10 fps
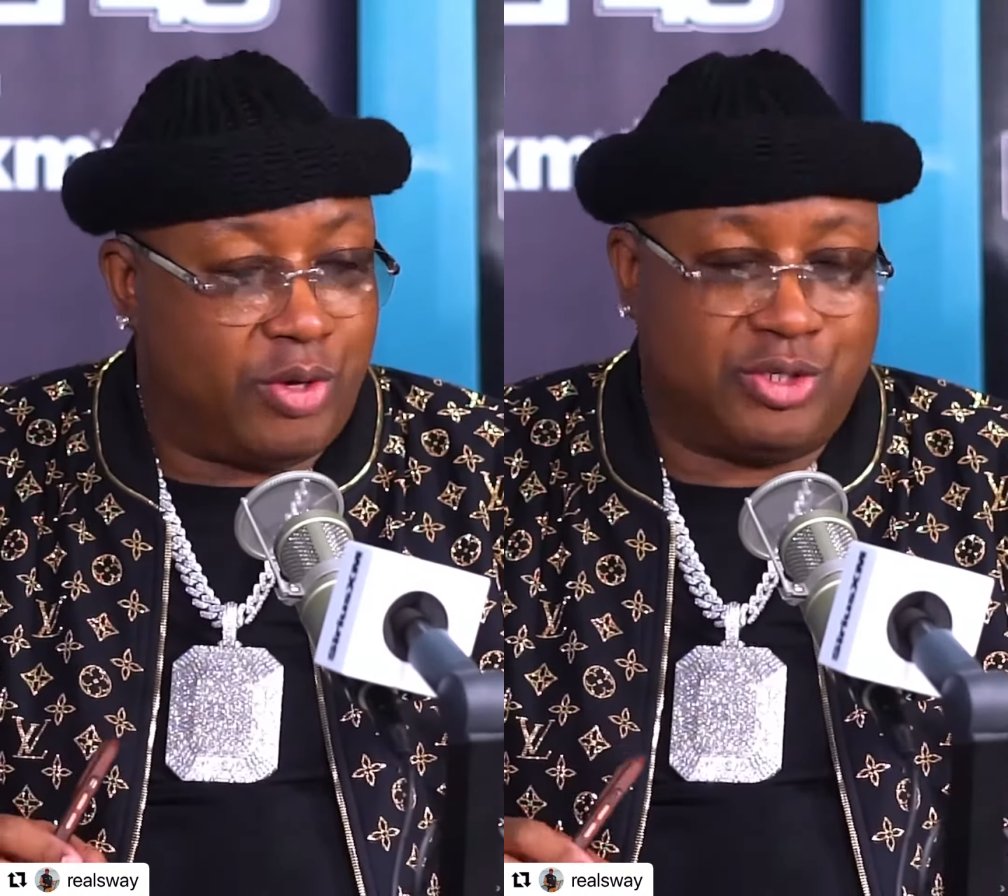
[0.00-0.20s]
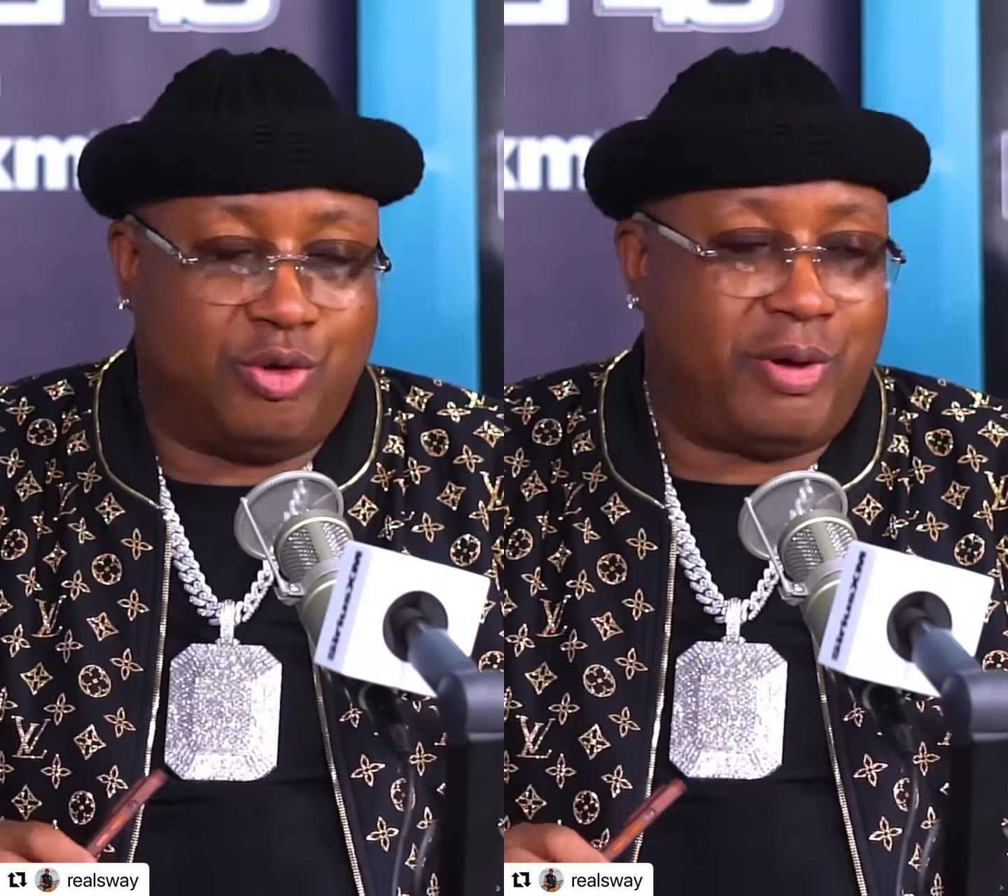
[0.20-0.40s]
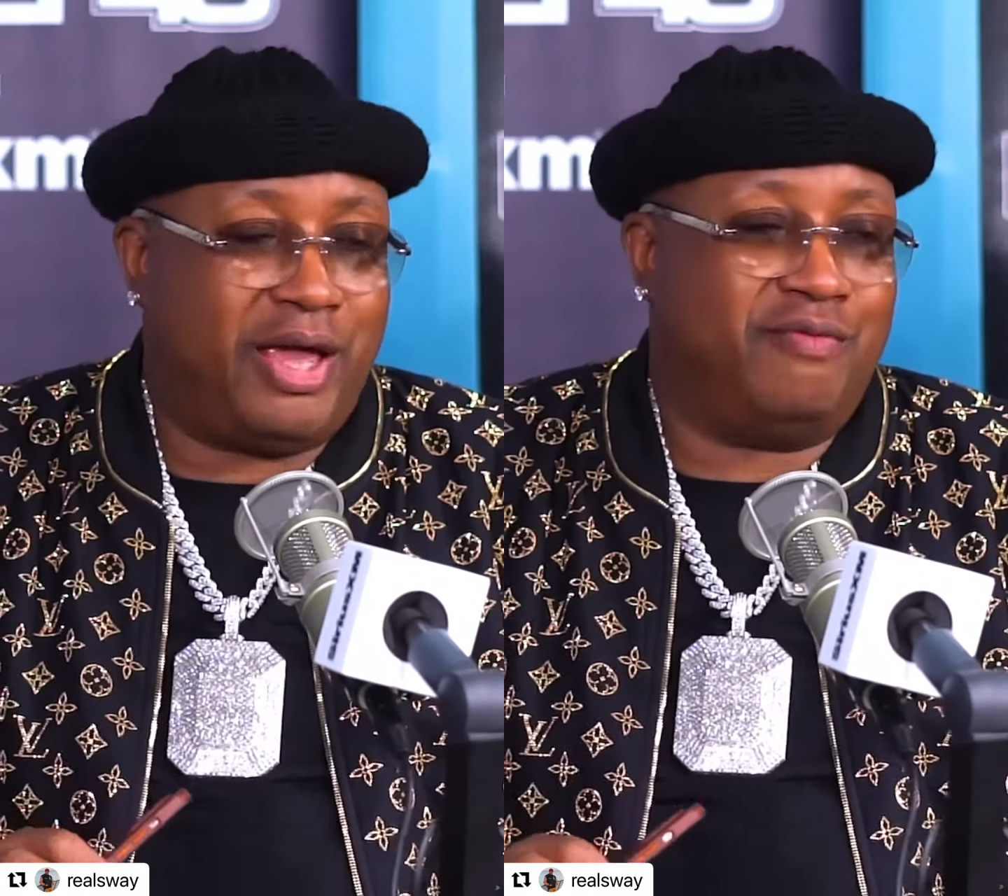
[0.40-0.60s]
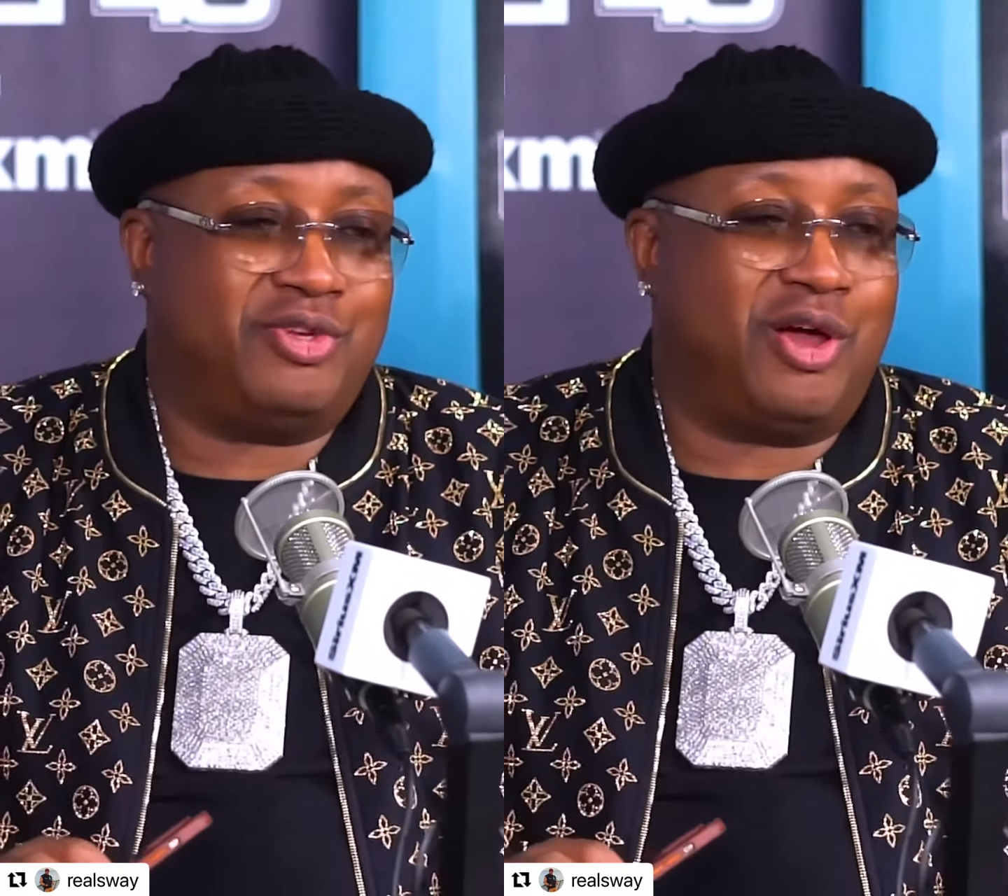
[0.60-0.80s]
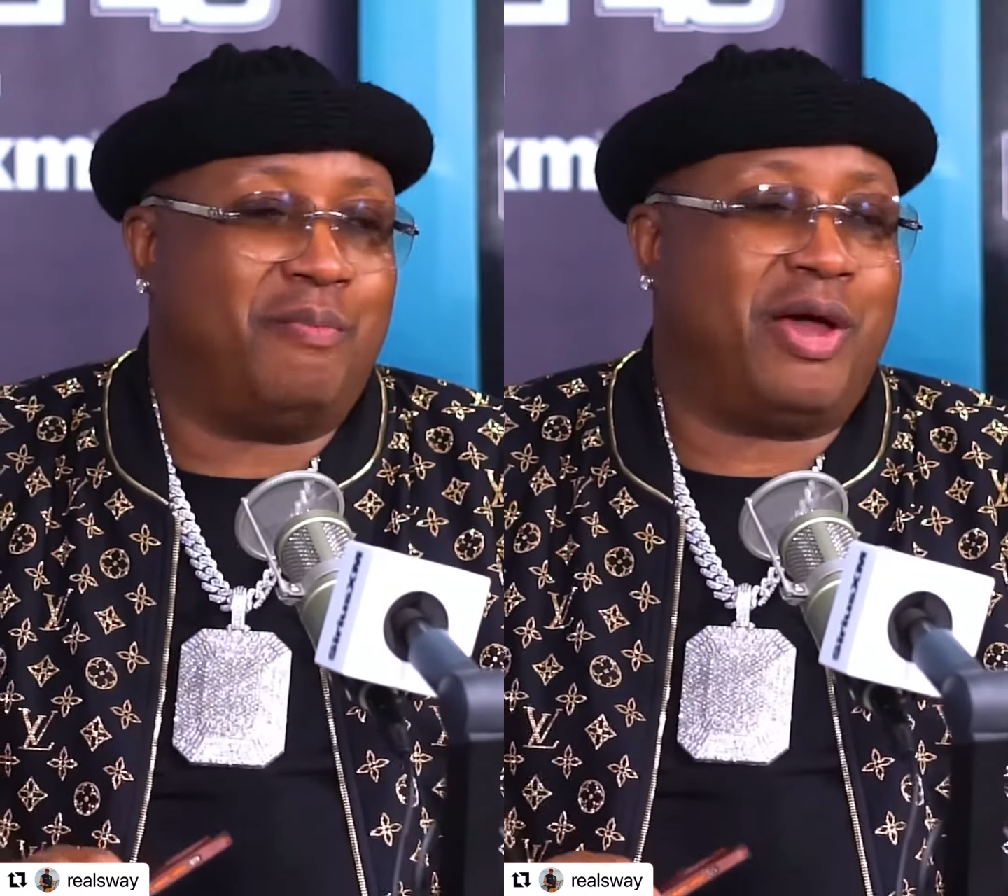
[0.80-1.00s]
Wasn't nobody even
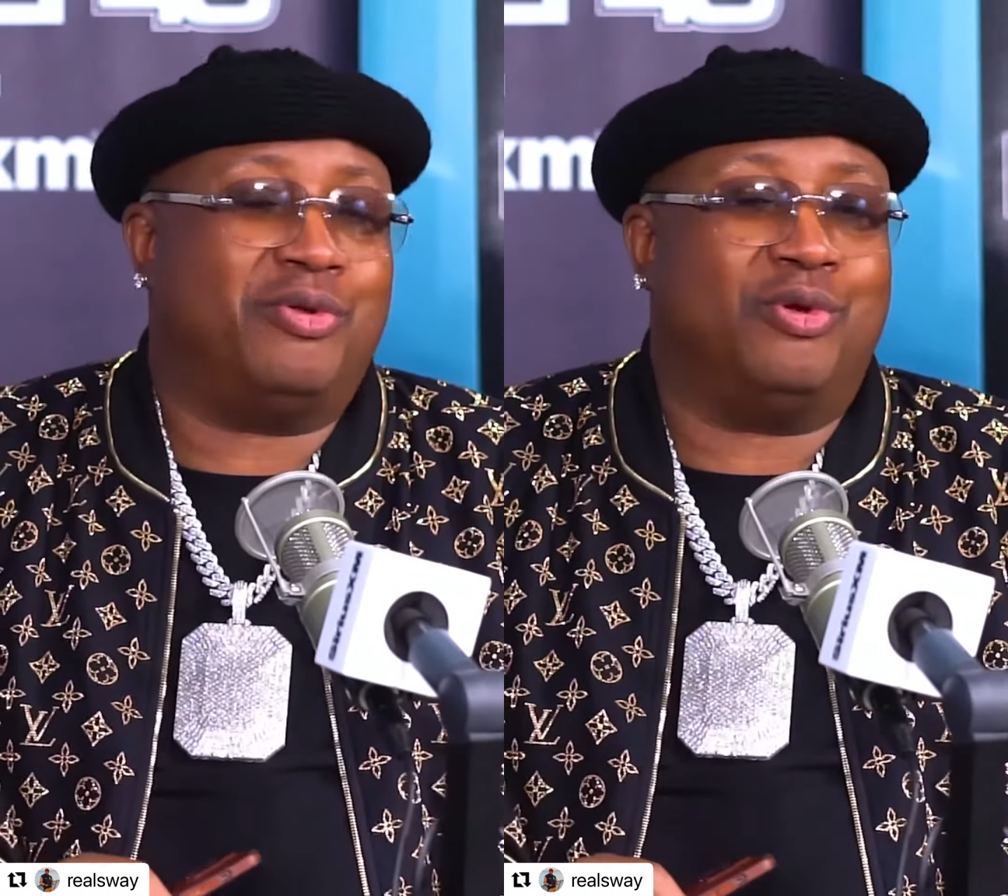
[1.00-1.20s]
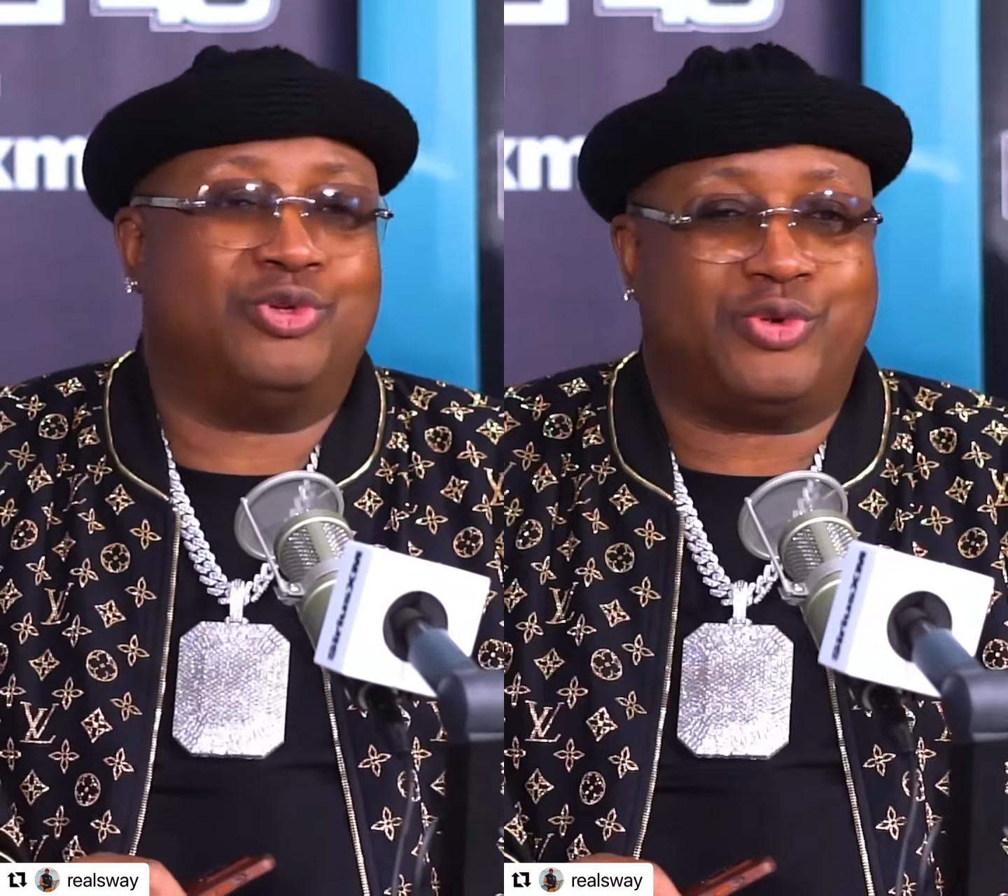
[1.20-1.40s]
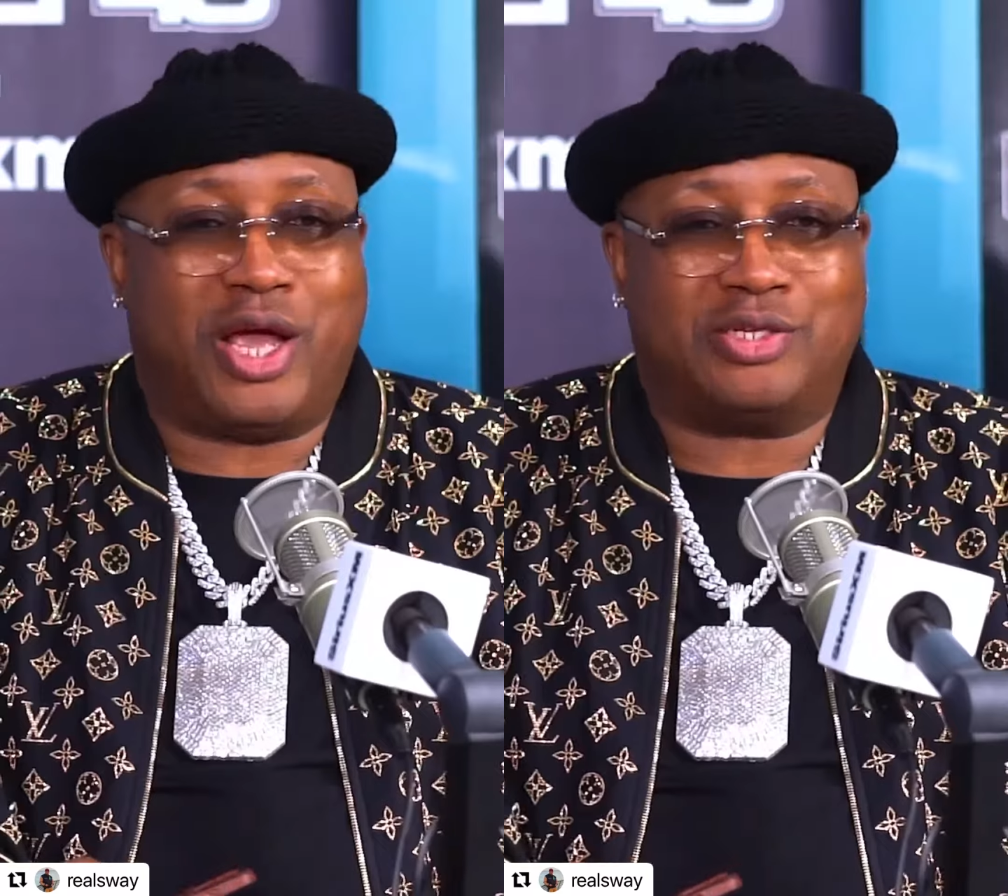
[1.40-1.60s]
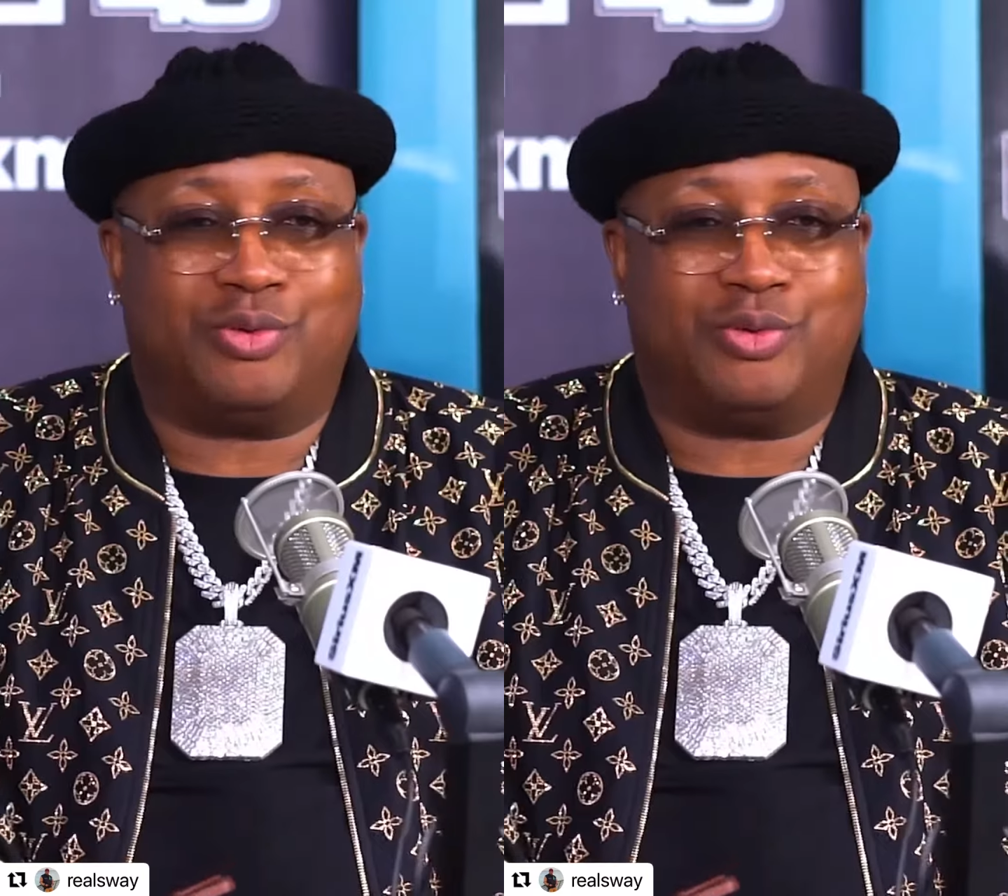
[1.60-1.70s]
talking about no droughts.